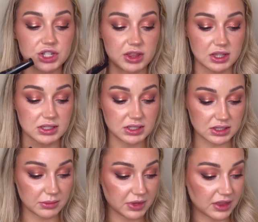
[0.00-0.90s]
This is
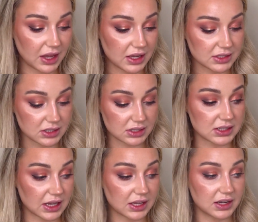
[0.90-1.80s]
something that has
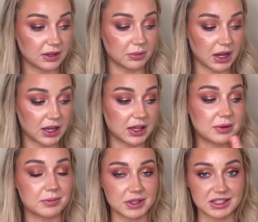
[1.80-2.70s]
stayed in my
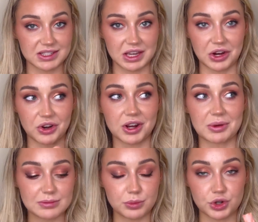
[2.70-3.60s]
mascara
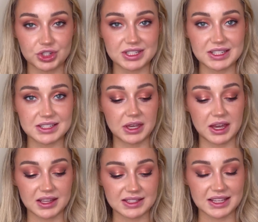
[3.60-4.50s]
purchases
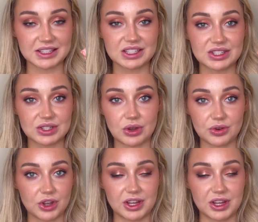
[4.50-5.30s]
because it's so good.